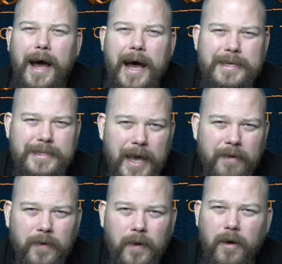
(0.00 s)
As
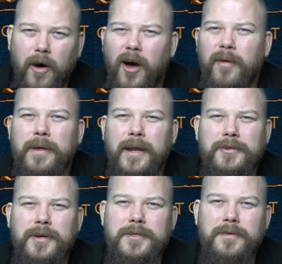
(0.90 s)
ever, I've been
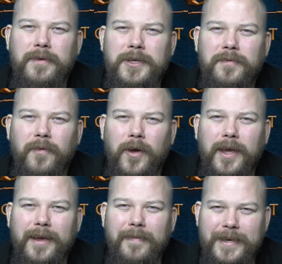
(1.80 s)
Andreas Norwegian
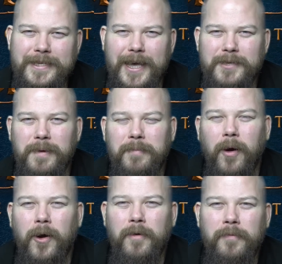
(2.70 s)
Viking, and this has been
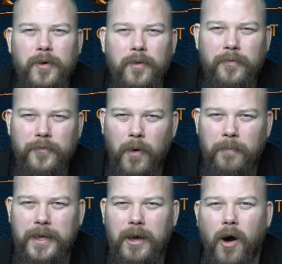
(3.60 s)
my review
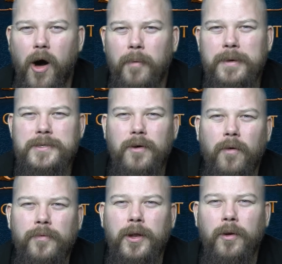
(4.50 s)
from the Armies
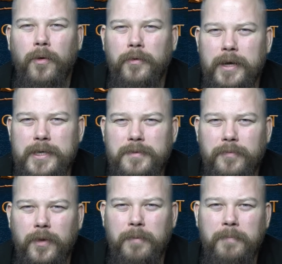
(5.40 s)
of the Lord of the Rings
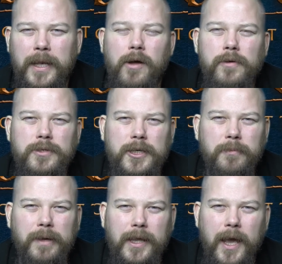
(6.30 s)
for the Middle-earth strategy
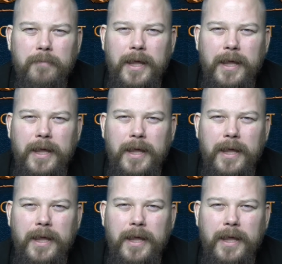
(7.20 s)
battle game.